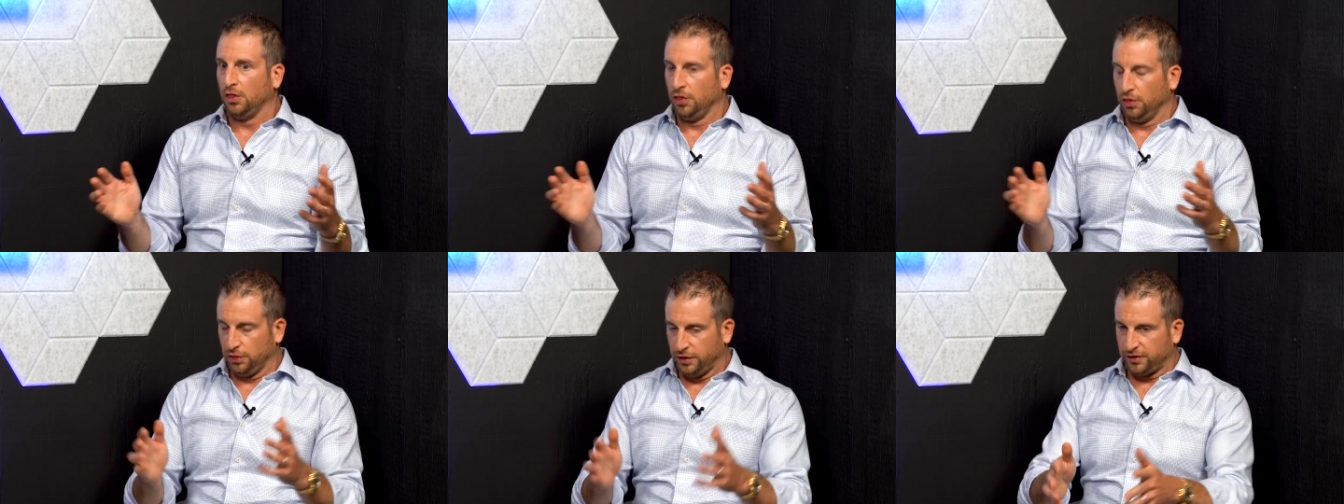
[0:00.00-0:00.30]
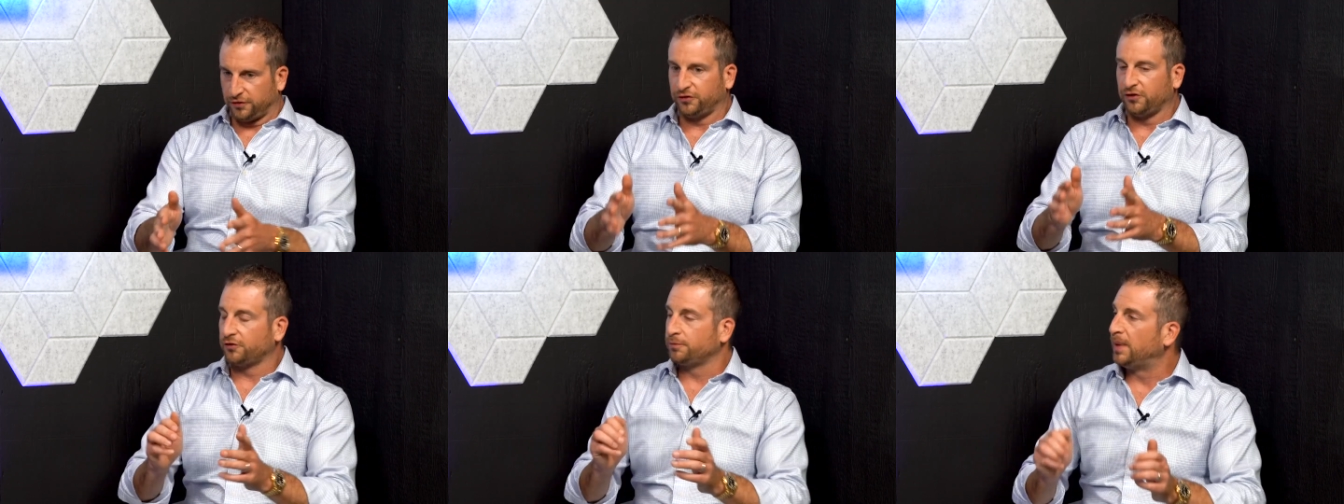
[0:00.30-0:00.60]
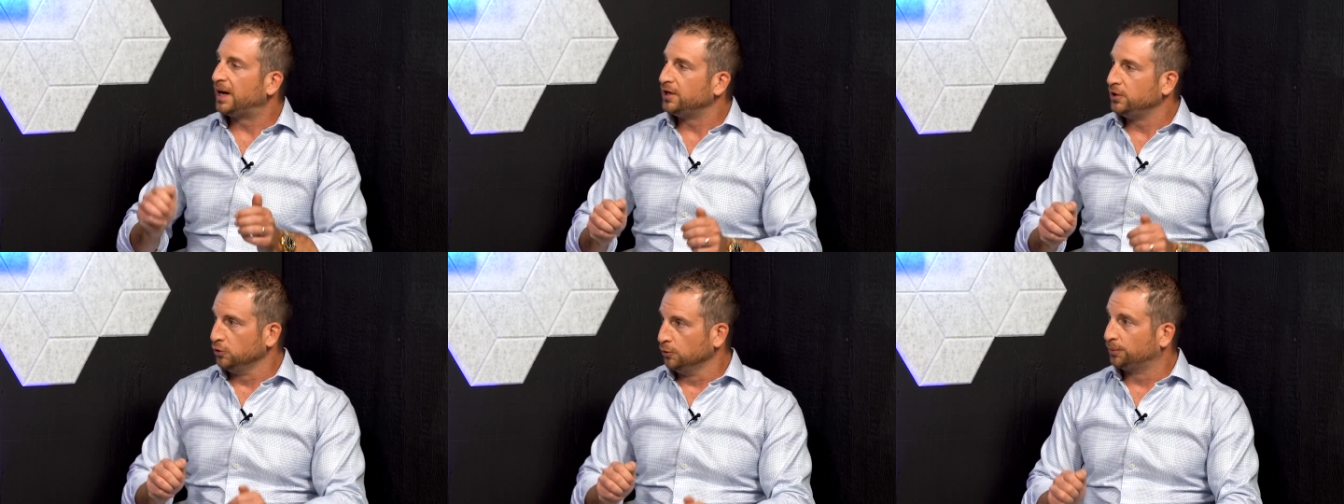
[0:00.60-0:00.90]
this is
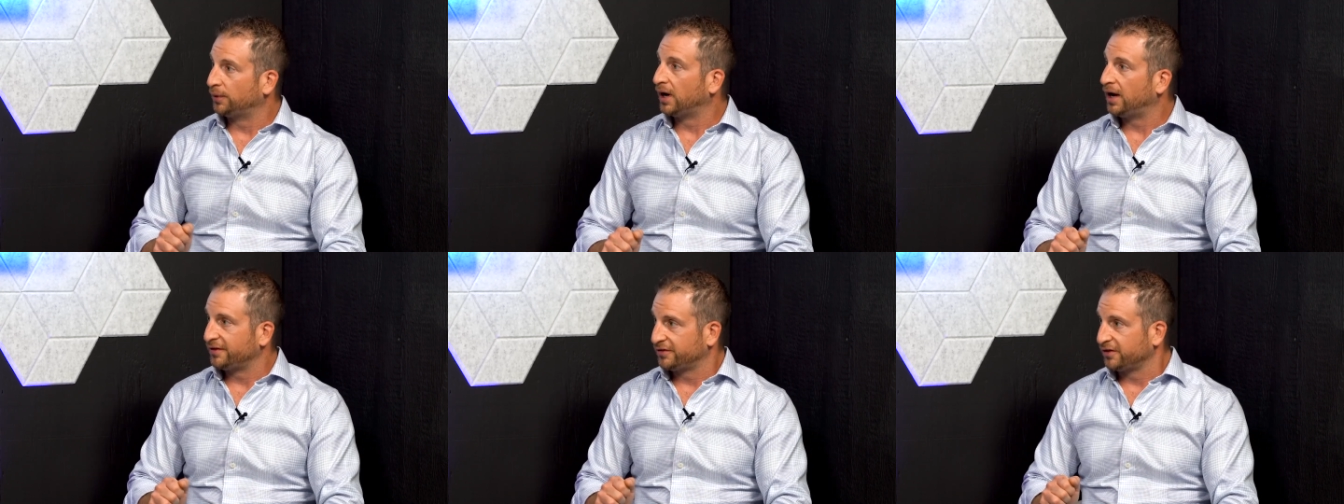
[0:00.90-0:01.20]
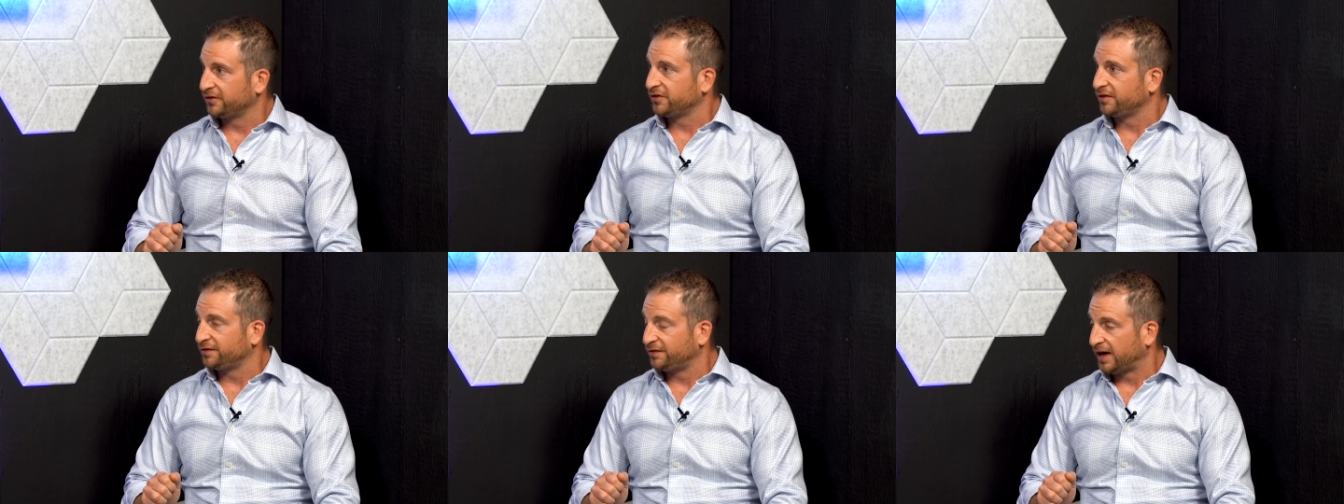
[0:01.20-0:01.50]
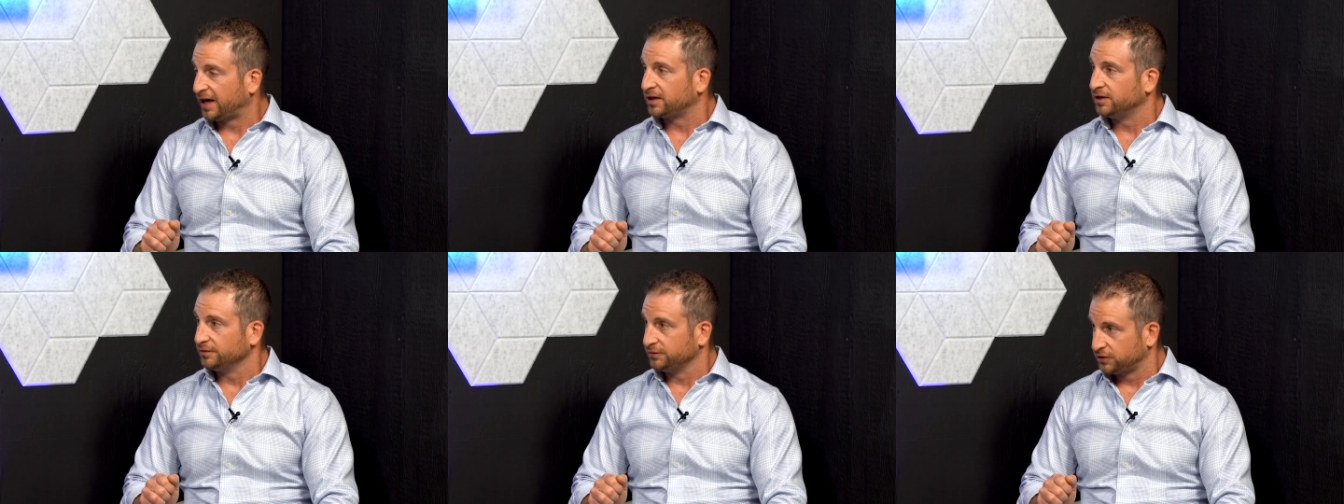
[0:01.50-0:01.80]
my new process
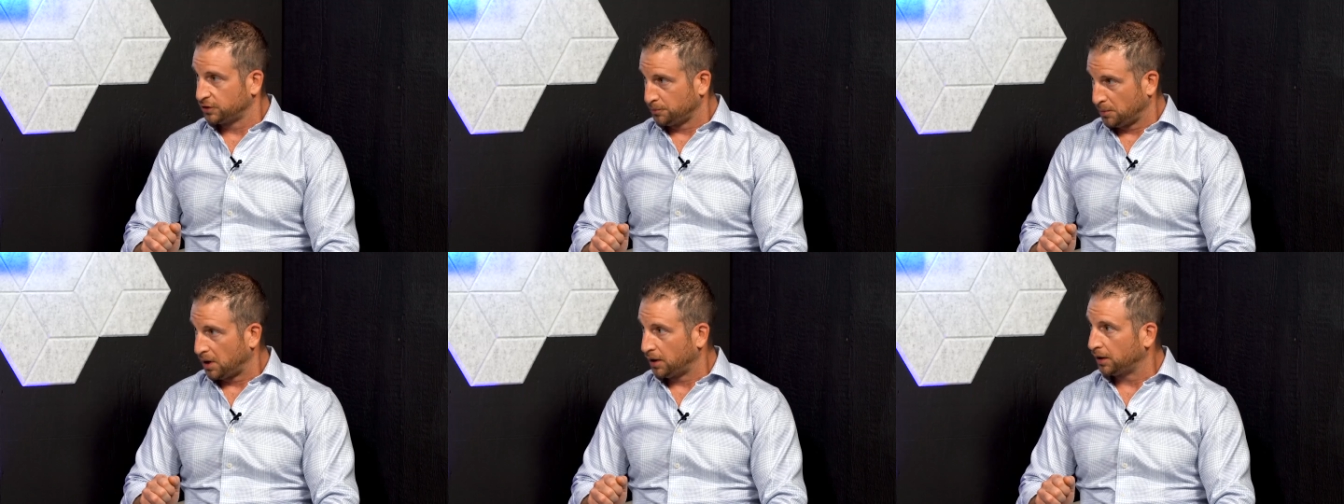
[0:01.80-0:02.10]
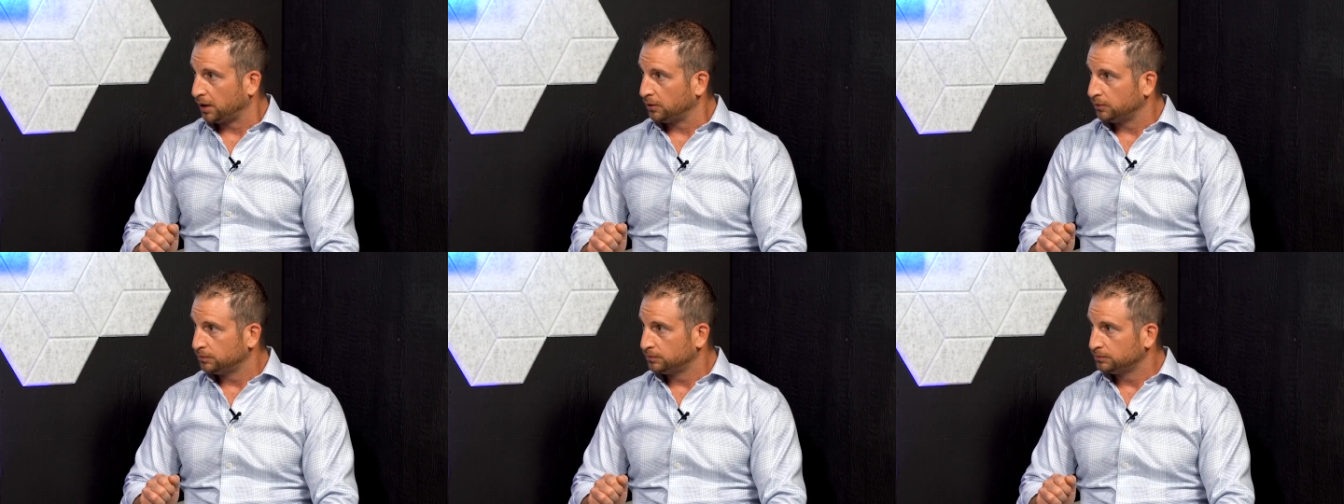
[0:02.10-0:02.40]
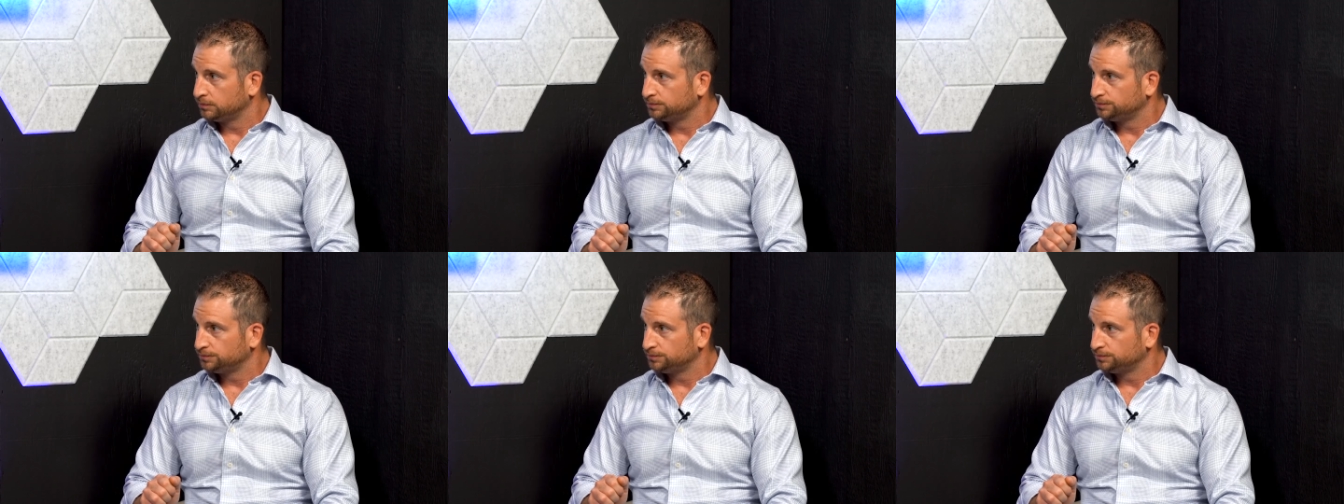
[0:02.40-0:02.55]
effective tomorrow.